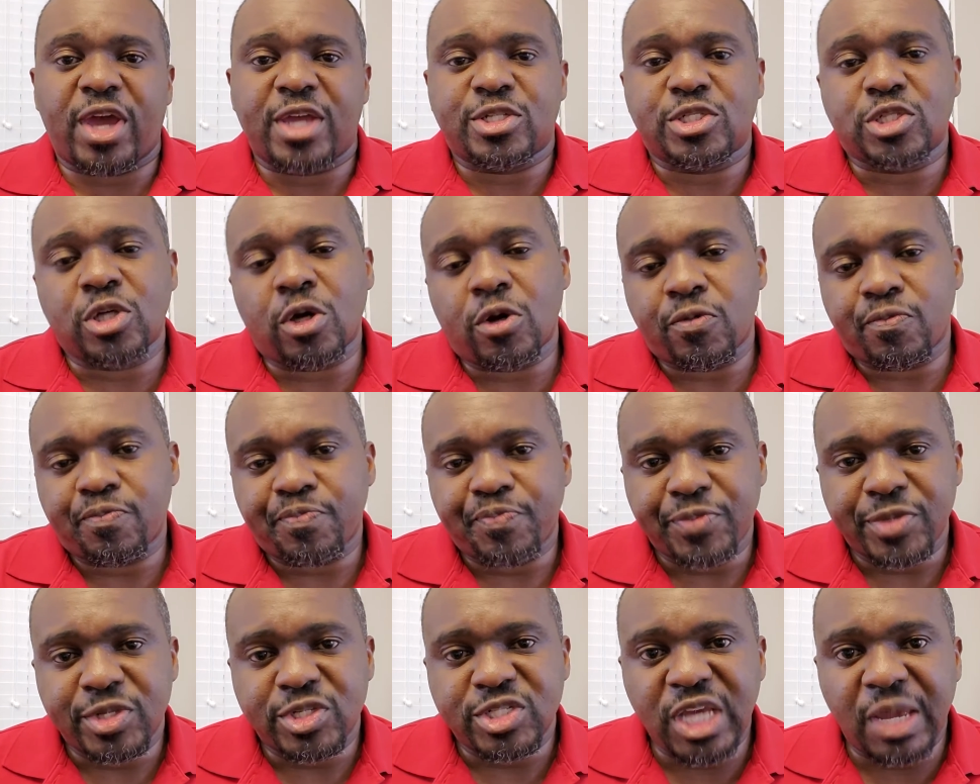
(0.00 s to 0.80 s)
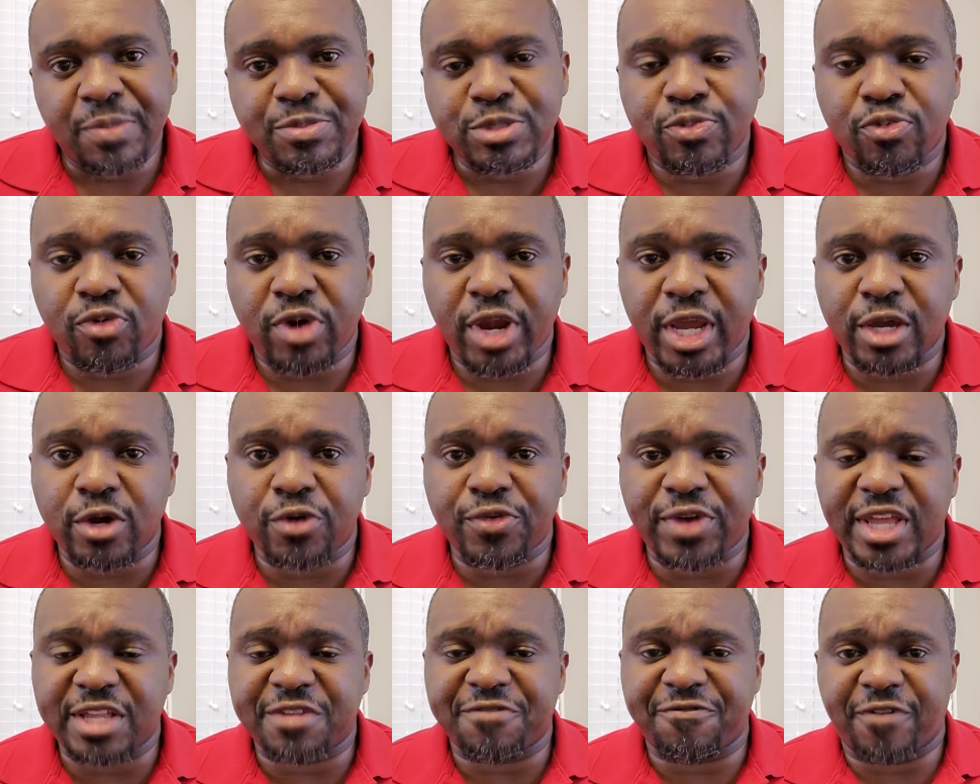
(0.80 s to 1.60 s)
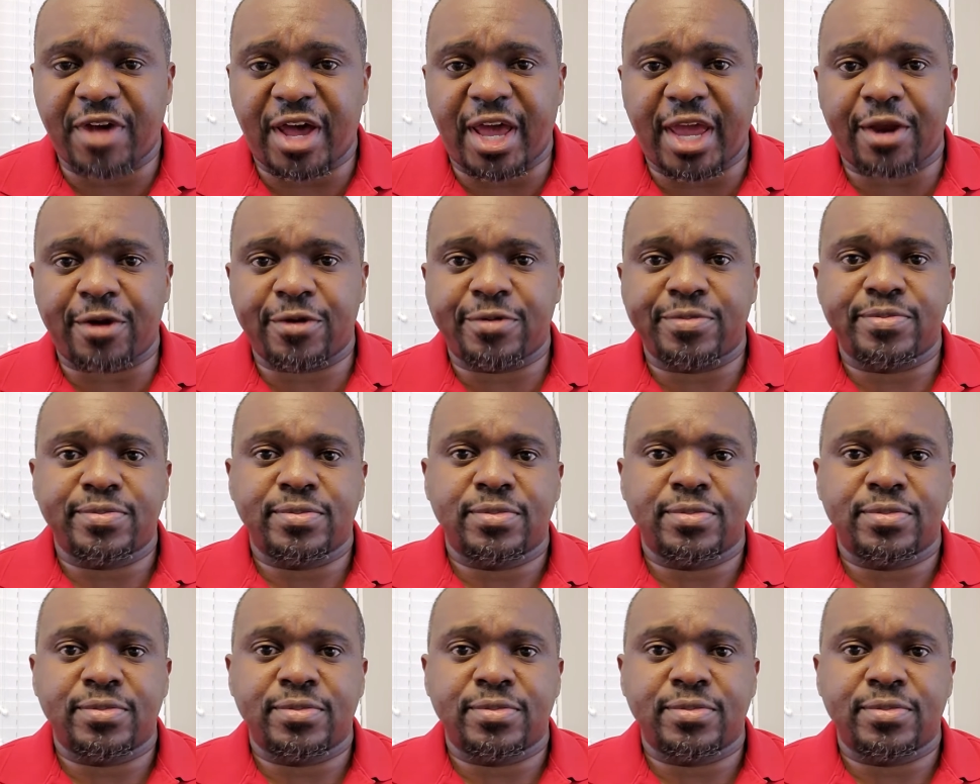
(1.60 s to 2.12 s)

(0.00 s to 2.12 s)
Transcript: So James Borrego gets fired.